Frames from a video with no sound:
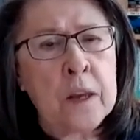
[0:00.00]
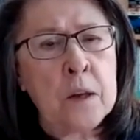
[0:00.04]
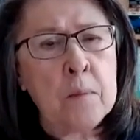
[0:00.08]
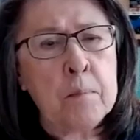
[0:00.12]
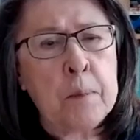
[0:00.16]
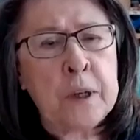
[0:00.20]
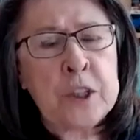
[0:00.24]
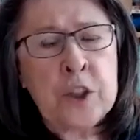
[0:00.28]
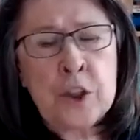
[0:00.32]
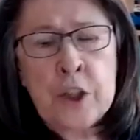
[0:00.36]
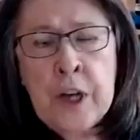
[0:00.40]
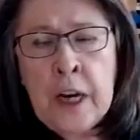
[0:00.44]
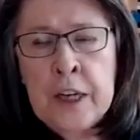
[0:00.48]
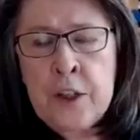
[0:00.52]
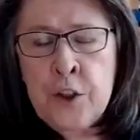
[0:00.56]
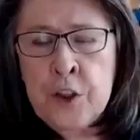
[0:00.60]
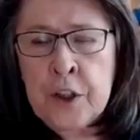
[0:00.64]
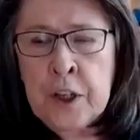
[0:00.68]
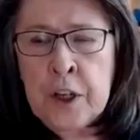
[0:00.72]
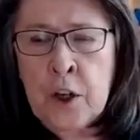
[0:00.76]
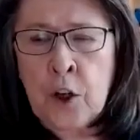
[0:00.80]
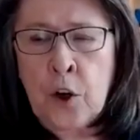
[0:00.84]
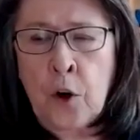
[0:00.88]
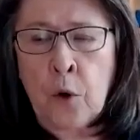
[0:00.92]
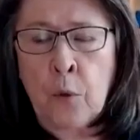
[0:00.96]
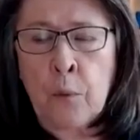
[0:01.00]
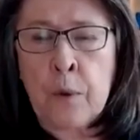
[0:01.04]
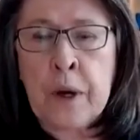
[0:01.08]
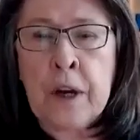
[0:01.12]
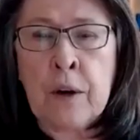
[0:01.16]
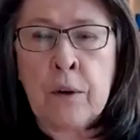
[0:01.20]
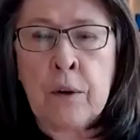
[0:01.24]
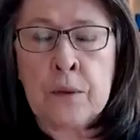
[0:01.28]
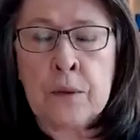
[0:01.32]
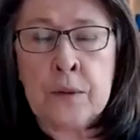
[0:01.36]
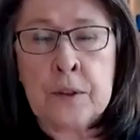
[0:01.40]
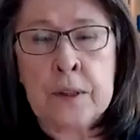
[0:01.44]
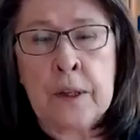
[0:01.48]
But changing
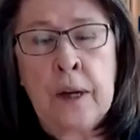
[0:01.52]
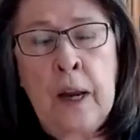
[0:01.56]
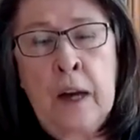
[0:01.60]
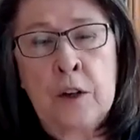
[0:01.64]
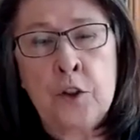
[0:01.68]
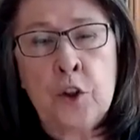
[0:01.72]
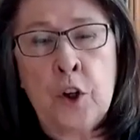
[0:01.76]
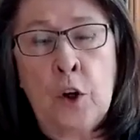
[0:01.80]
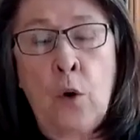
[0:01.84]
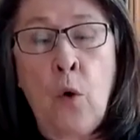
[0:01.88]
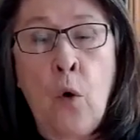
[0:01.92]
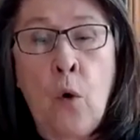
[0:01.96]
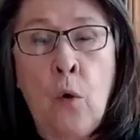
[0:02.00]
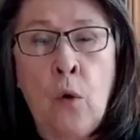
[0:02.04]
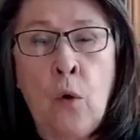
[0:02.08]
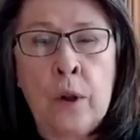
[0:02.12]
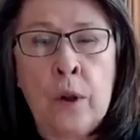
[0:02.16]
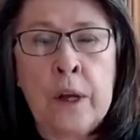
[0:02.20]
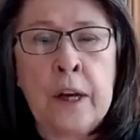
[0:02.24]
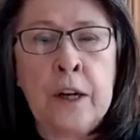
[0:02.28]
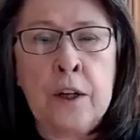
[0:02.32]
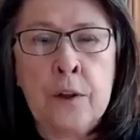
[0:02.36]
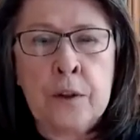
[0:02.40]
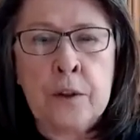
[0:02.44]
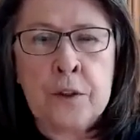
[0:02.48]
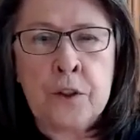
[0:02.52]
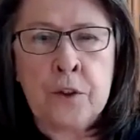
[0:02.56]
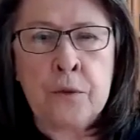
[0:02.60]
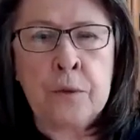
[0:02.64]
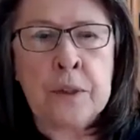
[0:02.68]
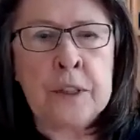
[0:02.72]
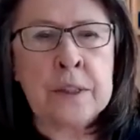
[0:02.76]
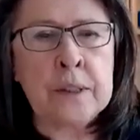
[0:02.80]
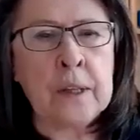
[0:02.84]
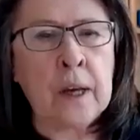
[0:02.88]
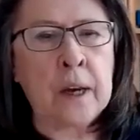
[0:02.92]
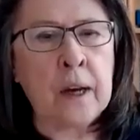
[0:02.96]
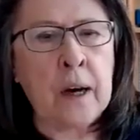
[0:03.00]
careers and actual whole
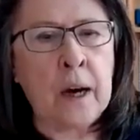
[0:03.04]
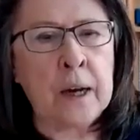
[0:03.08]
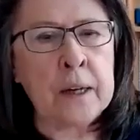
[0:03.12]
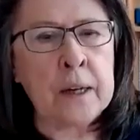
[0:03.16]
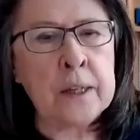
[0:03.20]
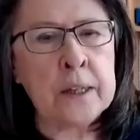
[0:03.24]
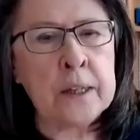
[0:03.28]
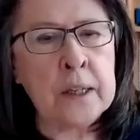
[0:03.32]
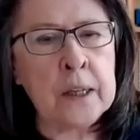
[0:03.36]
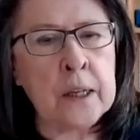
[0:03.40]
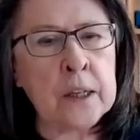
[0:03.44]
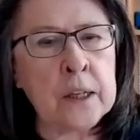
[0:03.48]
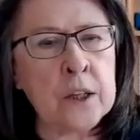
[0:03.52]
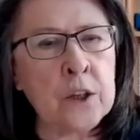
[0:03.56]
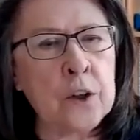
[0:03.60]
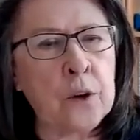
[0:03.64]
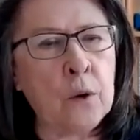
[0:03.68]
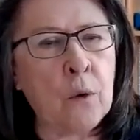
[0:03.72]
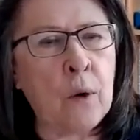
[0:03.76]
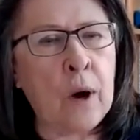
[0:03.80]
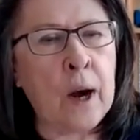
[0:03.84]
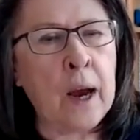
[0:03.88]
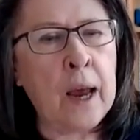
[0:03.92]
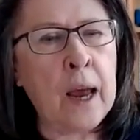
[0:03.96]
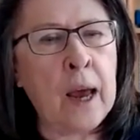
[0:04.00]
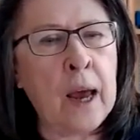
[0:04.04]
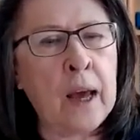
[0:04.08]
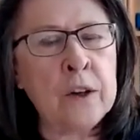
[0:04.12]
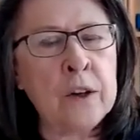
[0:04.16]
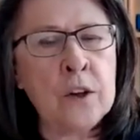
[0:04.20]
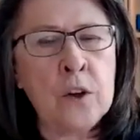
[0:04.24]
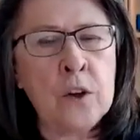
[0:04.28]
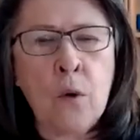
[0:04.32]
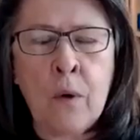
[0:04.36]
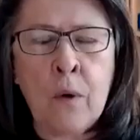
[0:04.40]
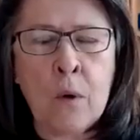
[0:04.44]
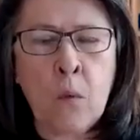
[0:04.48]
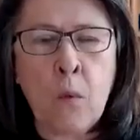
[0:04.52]
industries like I did, I had
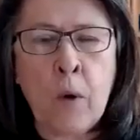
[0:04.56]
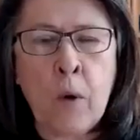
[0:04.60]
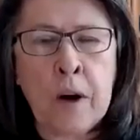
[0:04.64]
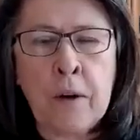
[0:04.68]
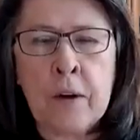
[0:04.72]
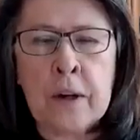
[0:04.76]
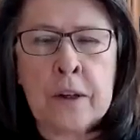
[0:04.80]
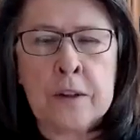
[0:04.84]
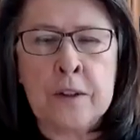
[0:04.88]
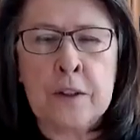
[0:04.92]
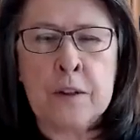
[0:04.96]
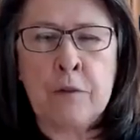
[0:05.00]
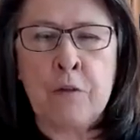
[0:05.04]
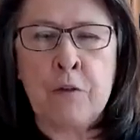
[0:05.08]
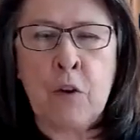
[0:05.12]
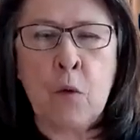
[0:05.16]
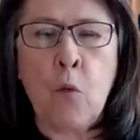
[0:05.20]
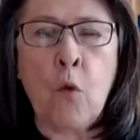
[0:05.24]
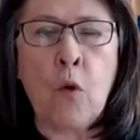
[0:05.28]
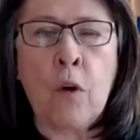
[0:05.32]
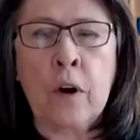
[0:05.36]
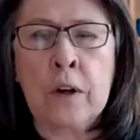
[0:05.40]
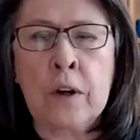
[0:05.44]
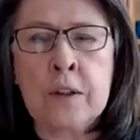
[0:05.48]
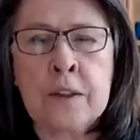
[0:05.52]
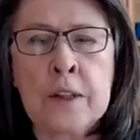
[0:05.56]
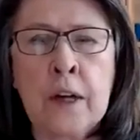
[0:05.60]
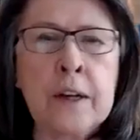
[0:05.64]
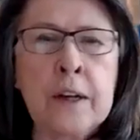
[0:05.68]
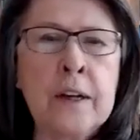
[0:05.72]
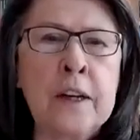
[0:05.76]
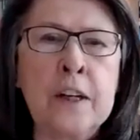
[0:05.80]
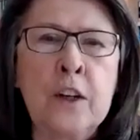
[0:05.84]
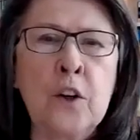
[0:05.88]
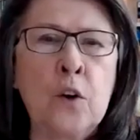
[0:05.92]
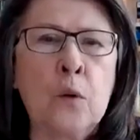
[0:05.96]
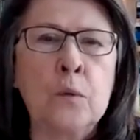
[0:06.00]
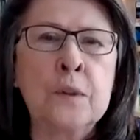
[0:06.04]
no awareness of awards. I
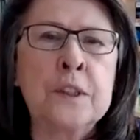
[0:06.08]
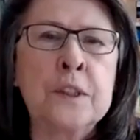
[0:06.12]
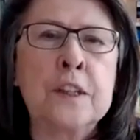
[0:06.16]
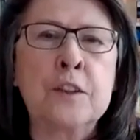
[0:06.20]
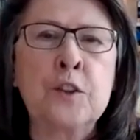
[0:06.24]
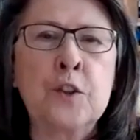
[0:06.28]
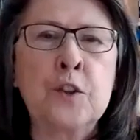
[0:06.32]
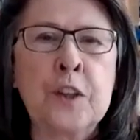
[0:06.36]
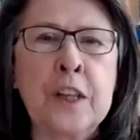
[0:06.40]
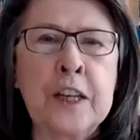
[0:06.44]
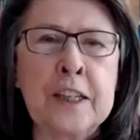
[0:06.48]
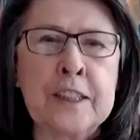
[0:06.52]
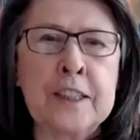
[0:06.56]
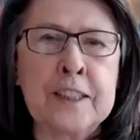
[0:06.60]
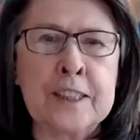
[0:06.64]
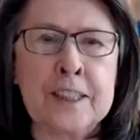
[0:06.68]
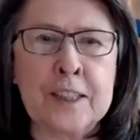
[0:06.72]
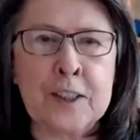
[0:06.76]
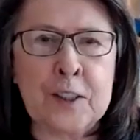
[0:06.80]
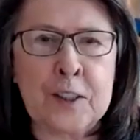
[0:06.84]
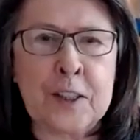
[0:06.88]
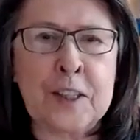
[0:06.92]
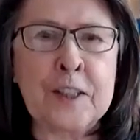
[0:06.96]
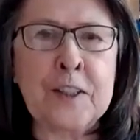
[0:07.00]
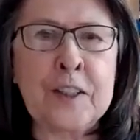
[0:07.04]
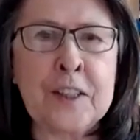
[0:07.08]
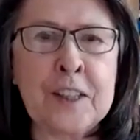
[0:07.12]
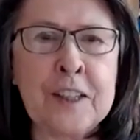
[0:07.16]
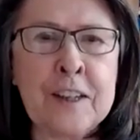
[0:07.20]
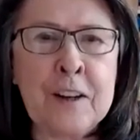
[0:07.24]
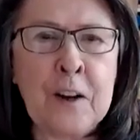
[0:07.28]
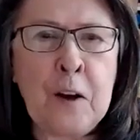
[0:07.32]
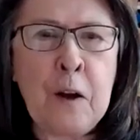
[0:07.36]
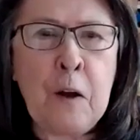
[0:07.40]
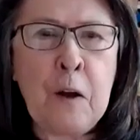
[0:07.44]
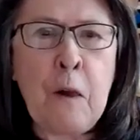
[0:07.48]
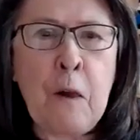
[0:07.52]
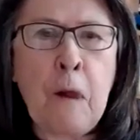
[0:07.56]
didn't know such things existed.
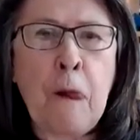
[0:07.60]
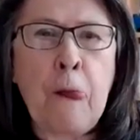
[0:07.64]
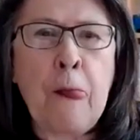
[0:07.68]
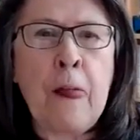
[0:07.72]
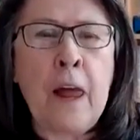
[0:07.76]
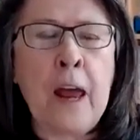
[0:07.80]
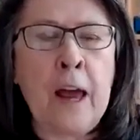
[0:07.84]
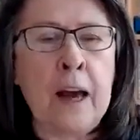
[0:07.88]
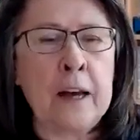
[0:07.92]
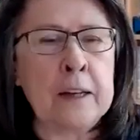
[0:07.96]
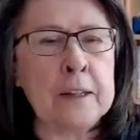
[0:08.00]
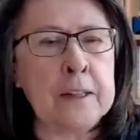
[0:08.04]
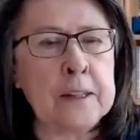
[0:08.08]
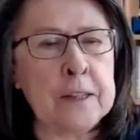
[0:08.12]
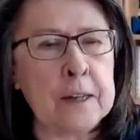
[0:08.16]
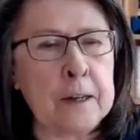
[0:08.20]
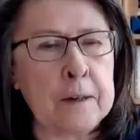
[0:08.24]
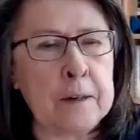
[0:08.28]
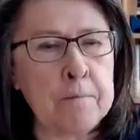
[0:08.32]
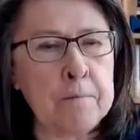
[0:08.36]
And